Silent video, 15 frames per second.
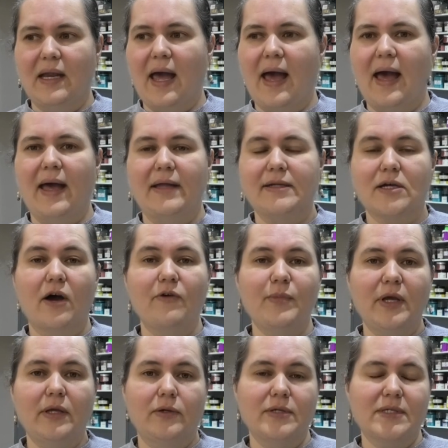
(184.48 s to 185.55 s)
and I've
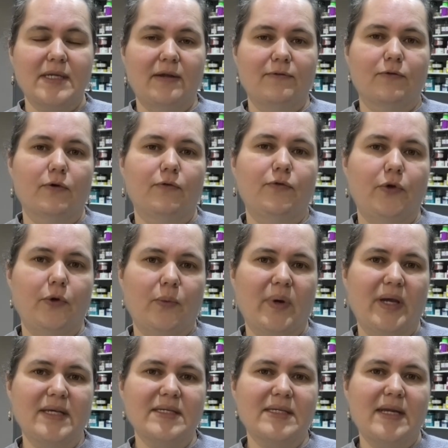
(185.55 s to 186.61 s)
been using it for a few
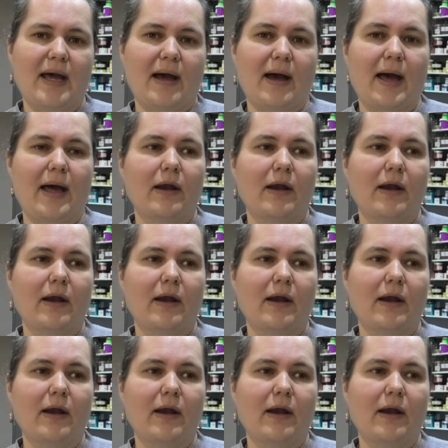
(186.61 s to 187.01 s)
weeks now,